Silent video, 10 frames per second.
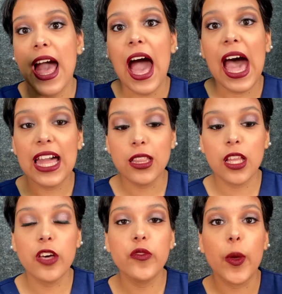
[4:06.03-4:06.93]
I
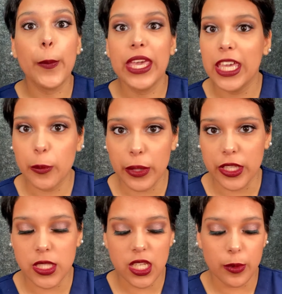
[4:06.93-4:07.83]
love
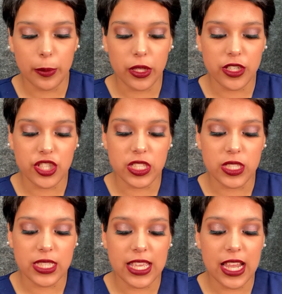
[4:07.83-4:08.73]
pigment in my
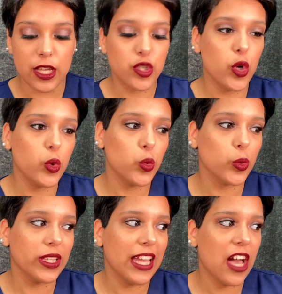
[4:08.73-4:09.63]
blushes, and I don't
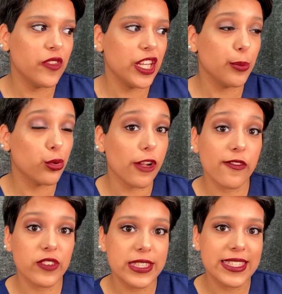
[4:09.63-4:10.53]
really have any
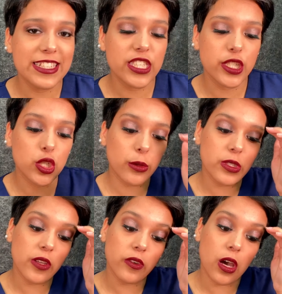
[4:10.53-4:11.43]
preferences in terms
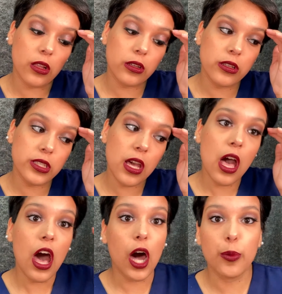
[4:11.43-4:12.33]
of colors.
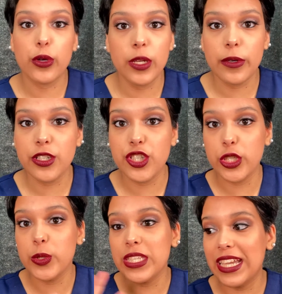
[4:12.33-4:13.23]
I'll pretty much
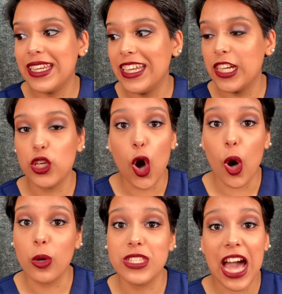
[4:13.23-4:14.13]
use any and
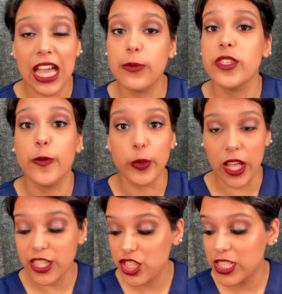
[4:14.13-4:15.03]
all types of
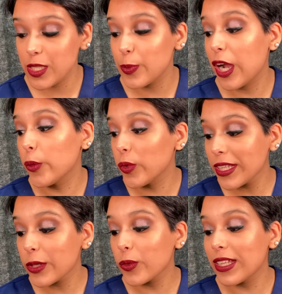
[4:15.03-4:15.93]
blushes, but I
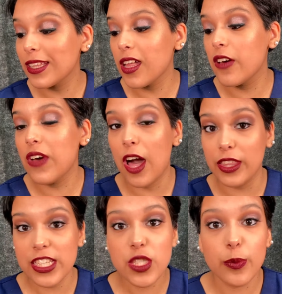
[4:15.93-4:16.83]
really, really love how
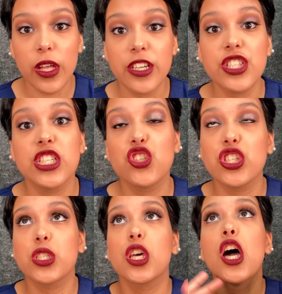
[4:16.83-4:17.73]
this blush is
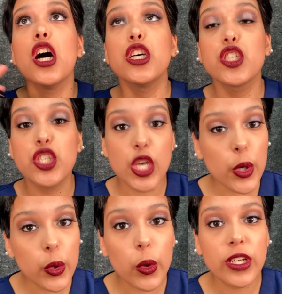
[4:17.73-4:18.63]
just so
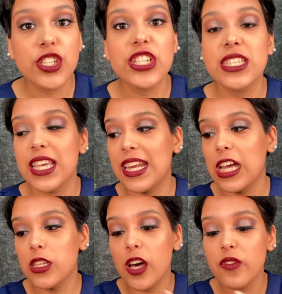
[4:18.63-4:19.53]
gorgeous, and I
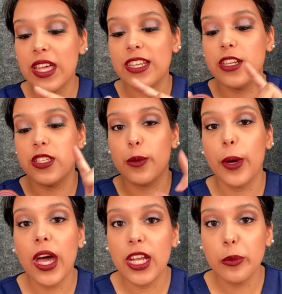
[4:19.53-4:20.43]
love that it is a
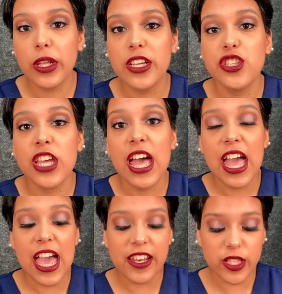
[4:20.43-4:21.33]
putty blush,
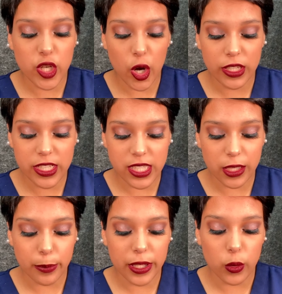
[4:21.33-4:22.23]
and it's honestly
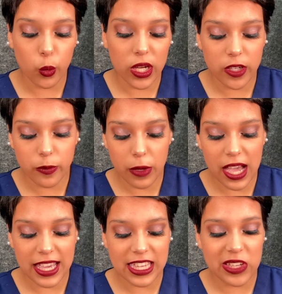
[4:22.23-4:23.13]
been one of
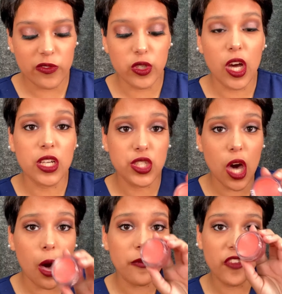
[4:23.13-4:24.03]
my, if not
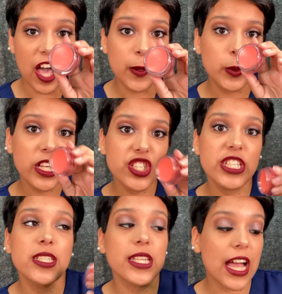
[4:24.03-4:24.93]
top 5
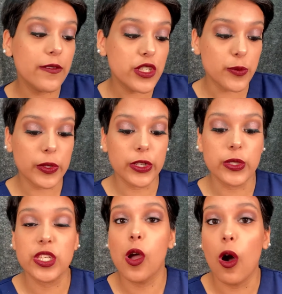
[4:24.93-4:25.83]
blushes that I've just been
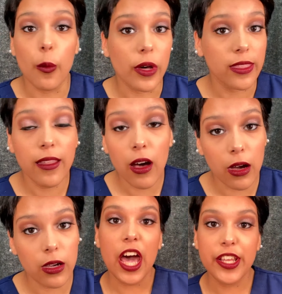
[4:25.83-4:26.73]
using all month
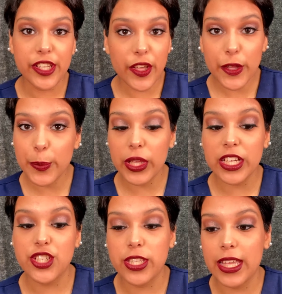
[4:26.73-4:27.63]
long. Another
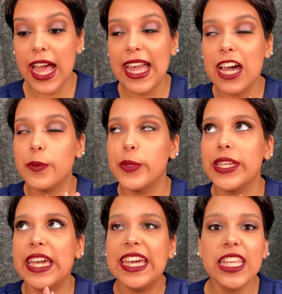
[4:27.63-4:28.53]
blush that I have
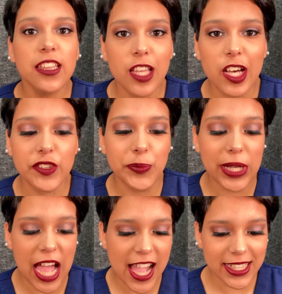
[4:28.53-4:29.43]
been in love,
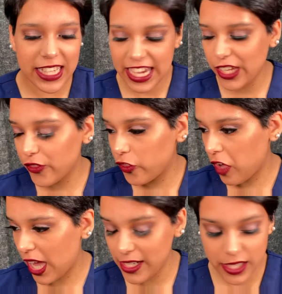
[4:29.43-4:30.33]
but I can't
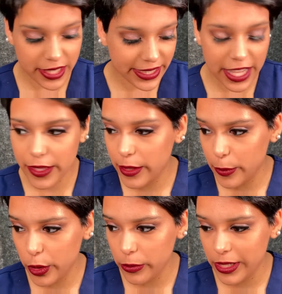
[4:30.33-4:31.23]
find it at the
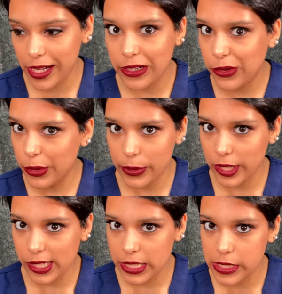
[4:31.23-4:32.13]
moment, I don't know where
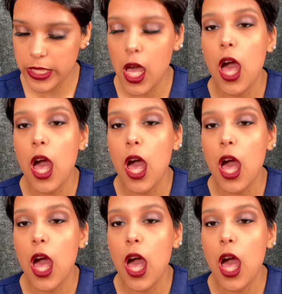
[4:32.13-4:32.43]
it is,